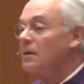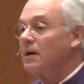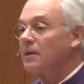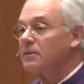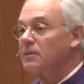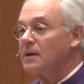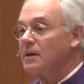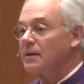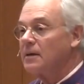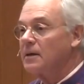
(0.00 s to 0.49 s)

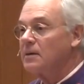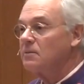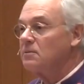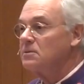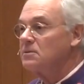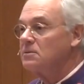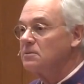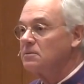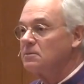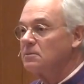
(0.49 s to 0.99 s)
I
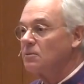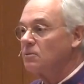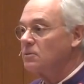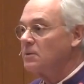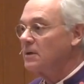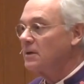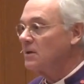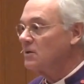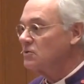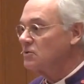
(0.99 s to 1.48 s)
don't
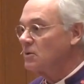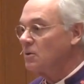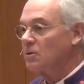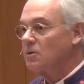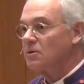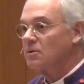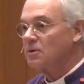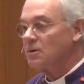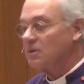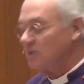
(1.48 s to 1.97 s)
think I saw
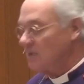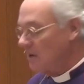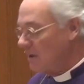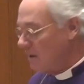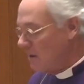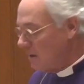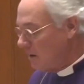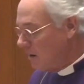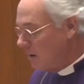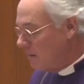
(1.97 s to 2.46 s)
her here.
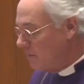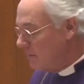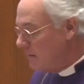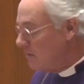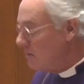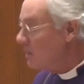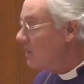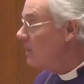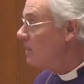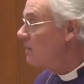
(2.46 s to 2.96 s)

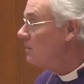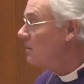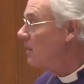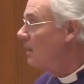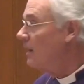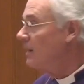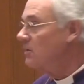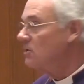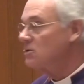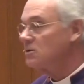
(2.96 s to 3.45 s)
Mary
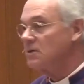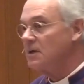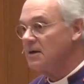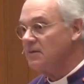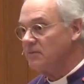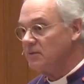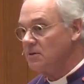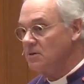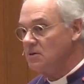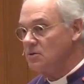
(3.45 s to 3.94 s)
Caroline
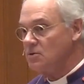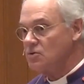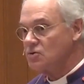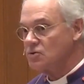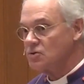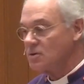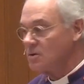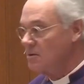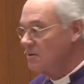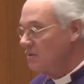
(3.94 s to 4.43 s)

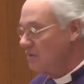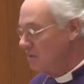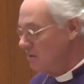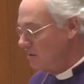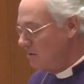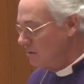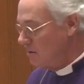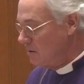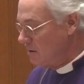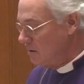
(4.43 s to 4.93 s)
Cravens,
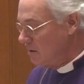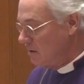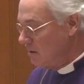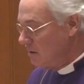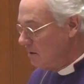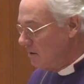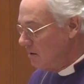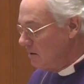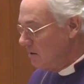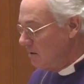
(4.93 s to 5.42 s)

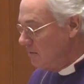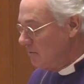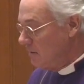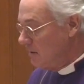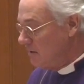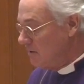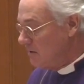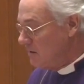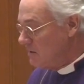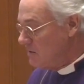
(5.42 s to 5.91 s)

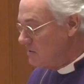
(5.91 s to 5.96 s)
Merritt